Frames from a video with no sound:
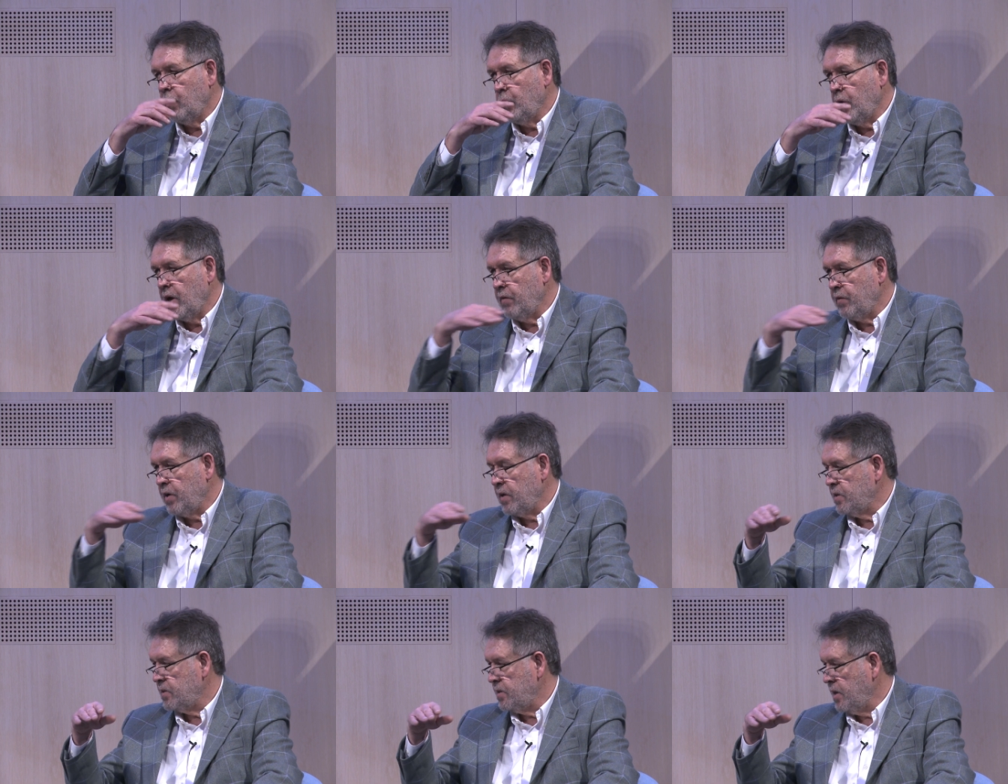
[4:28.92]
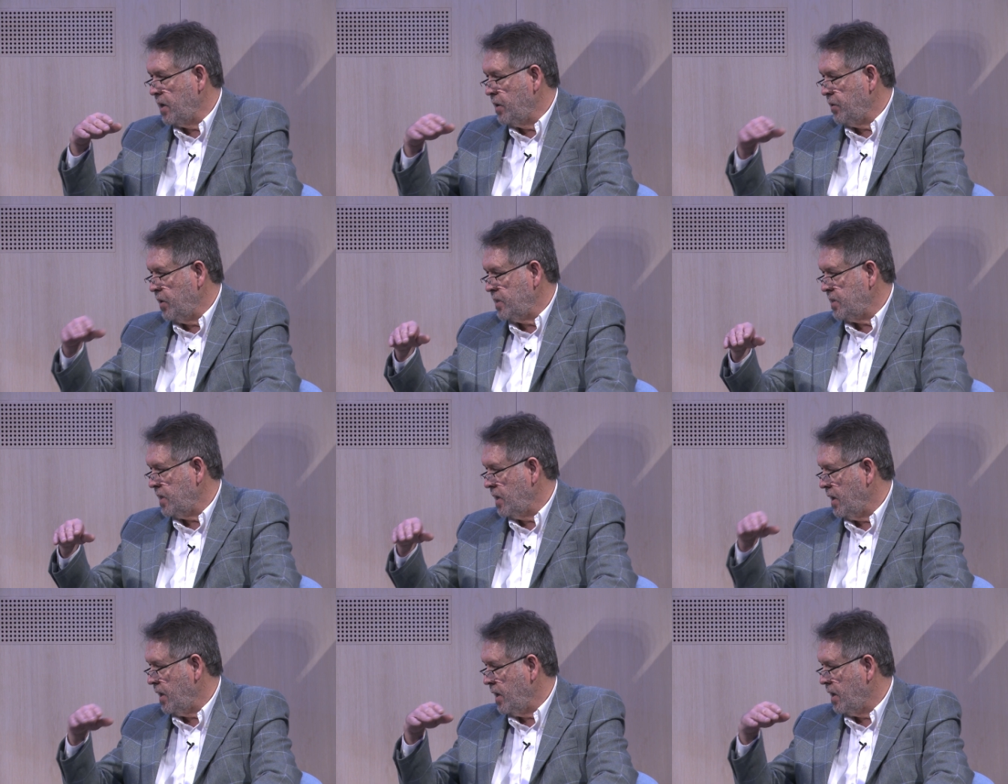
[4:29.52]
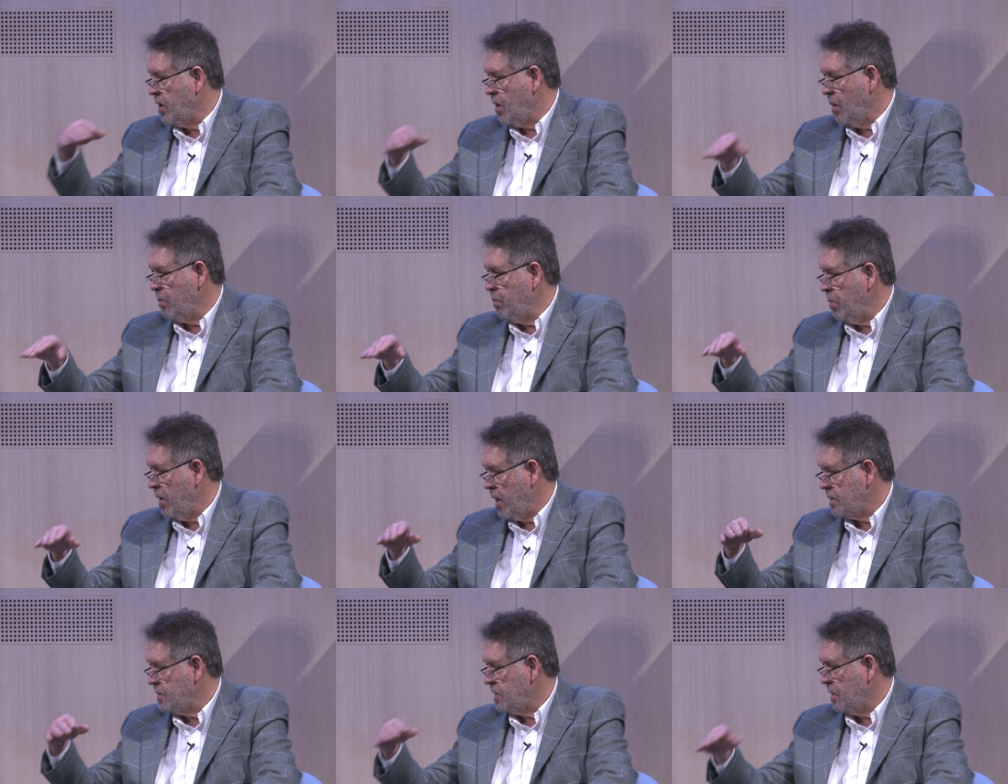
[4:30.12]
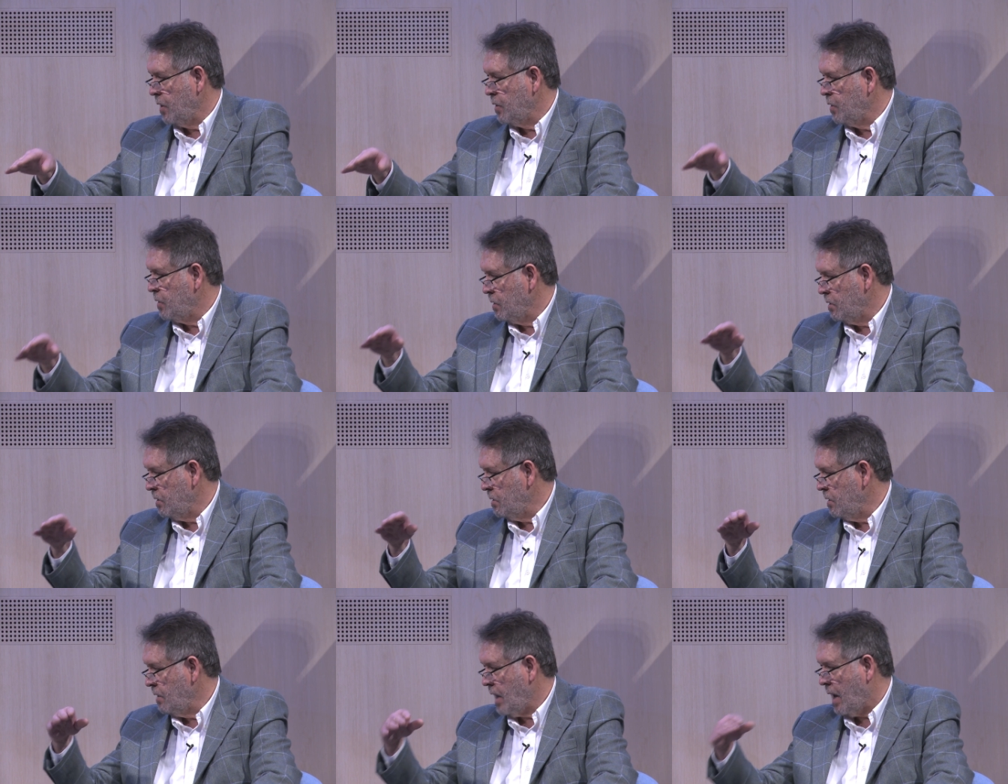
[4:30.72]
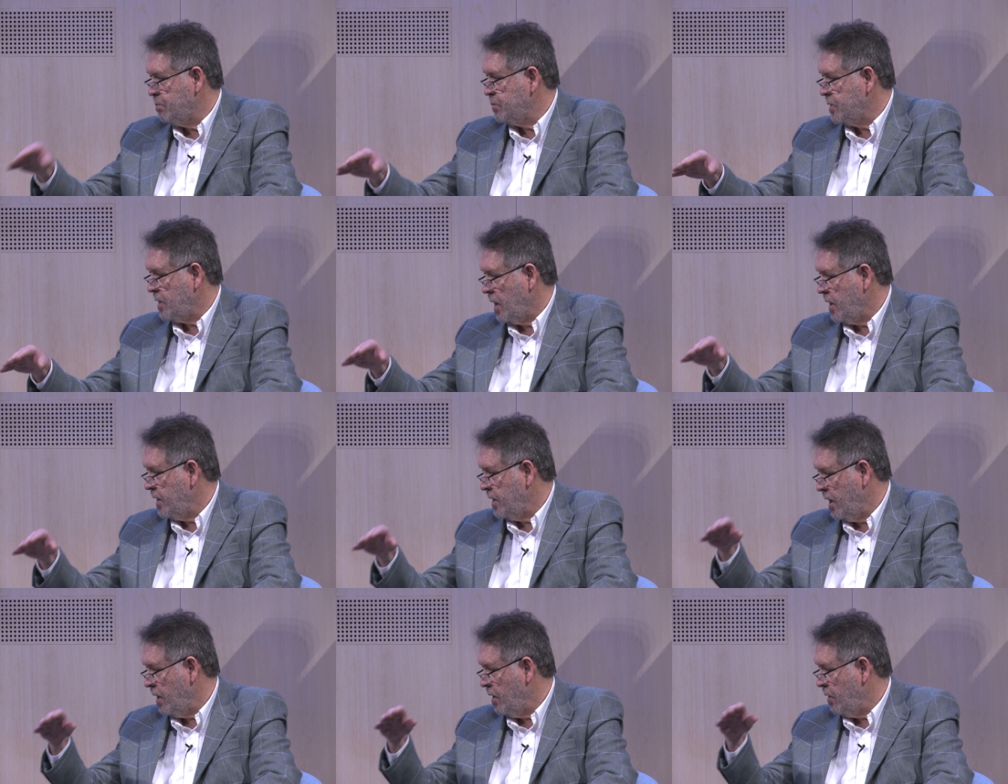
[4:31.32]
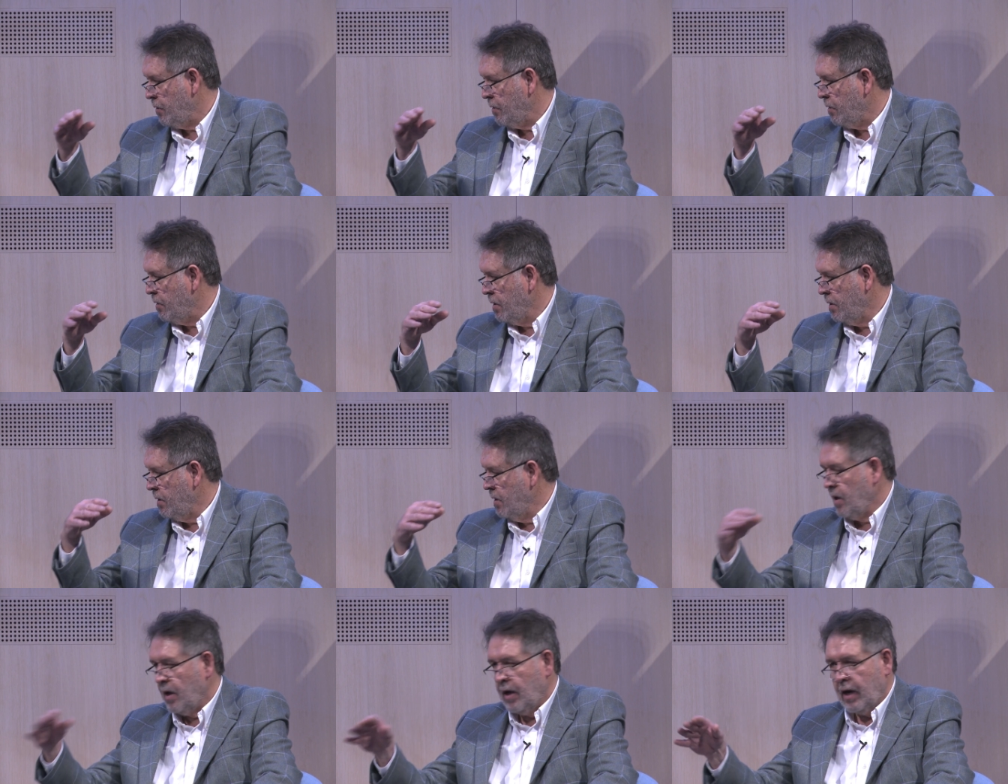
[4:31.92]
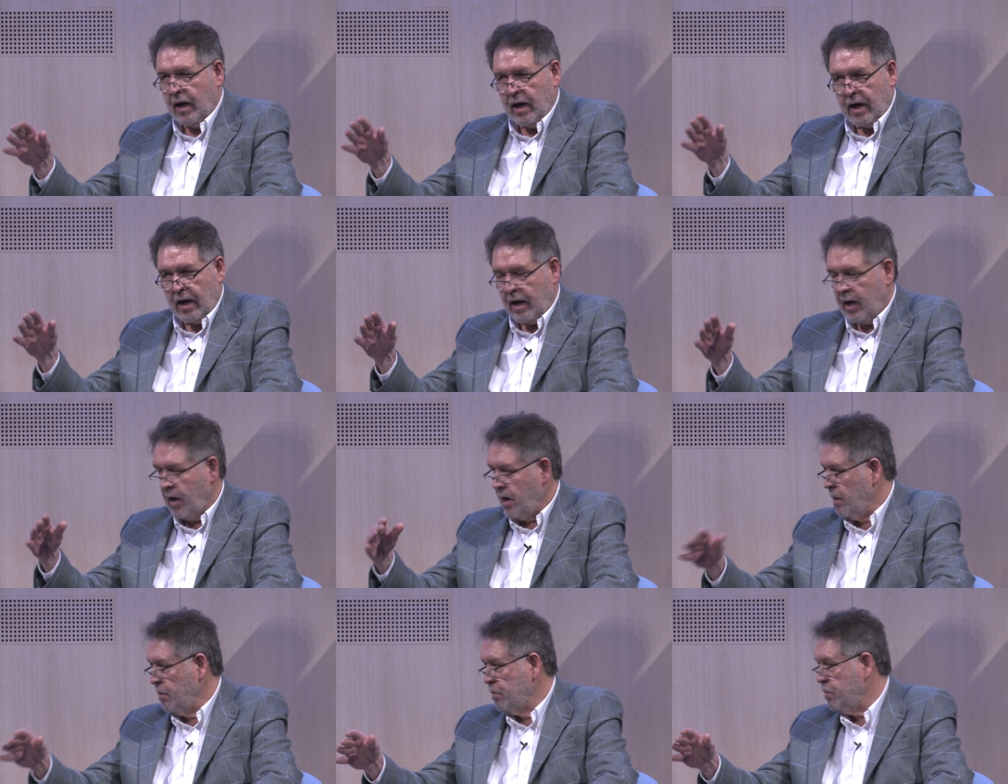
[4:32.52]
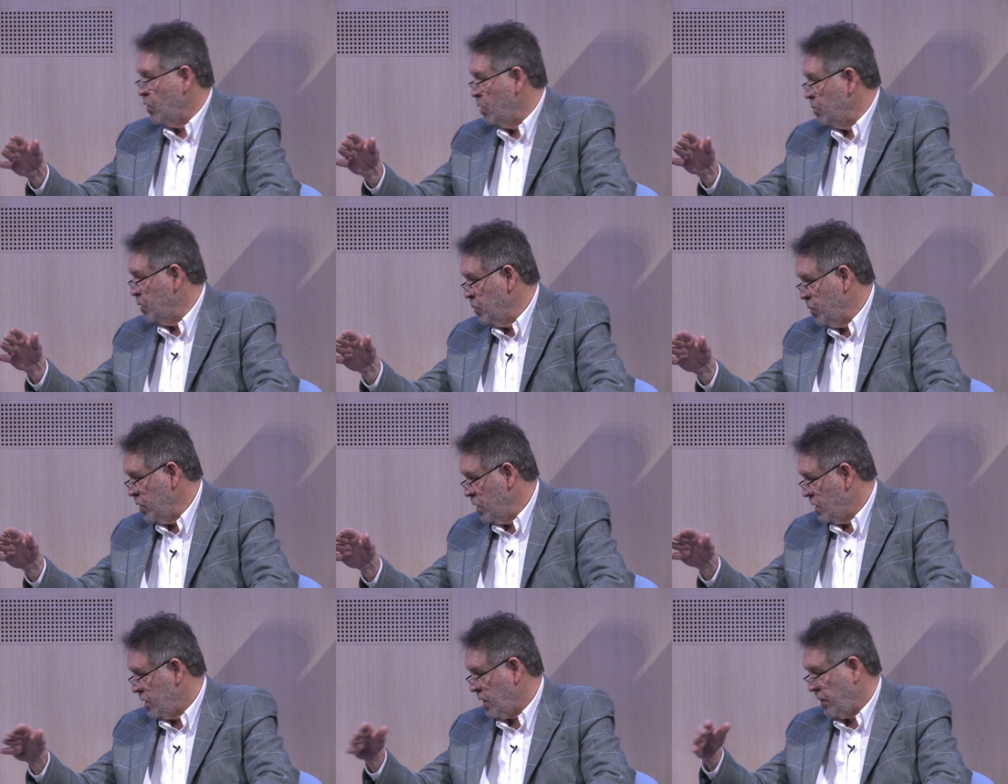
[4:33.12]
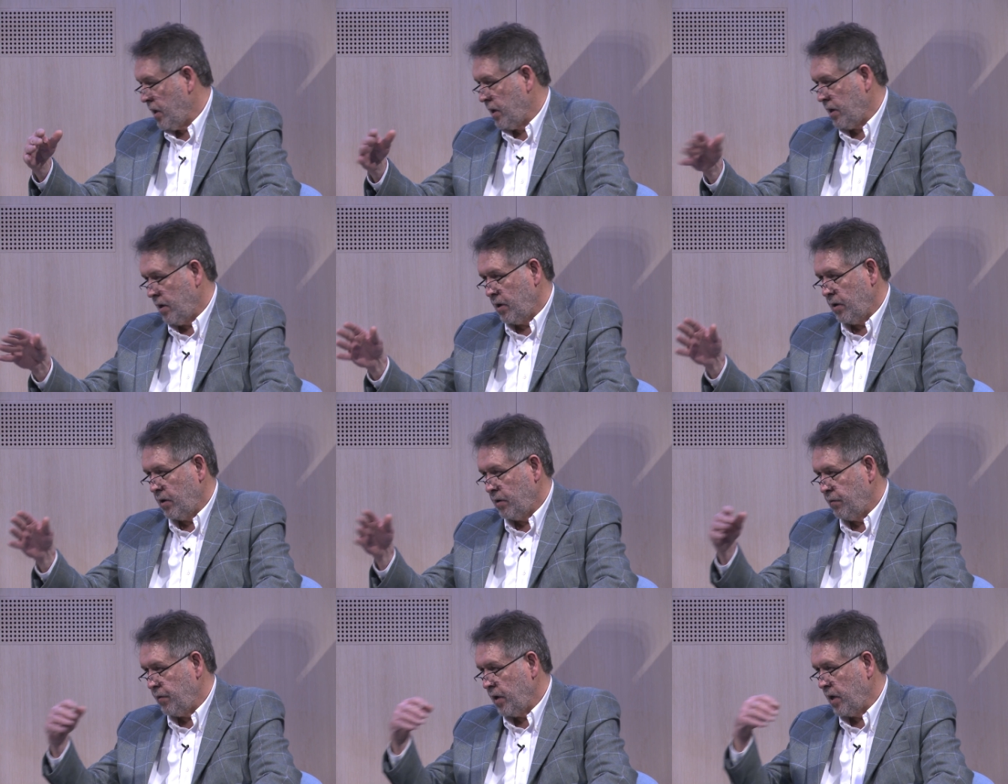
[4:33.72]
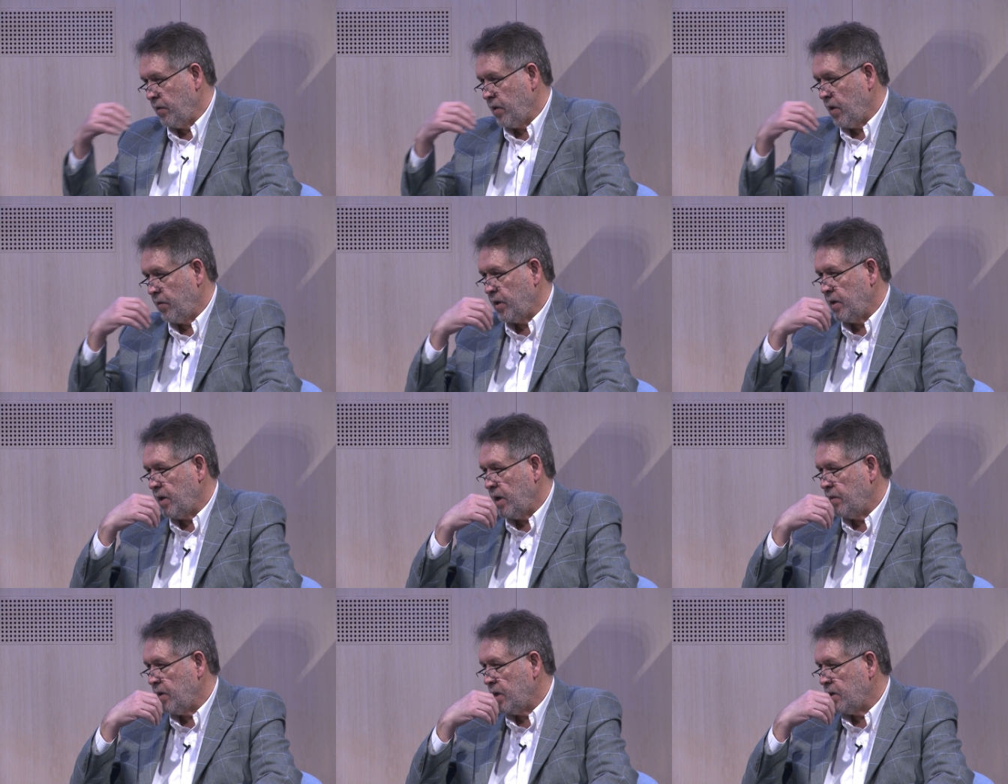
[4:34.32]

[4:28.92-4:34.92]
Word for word: we're living in this increasingly complex, local, upside down uh, informal world. I think I heard a figure the other day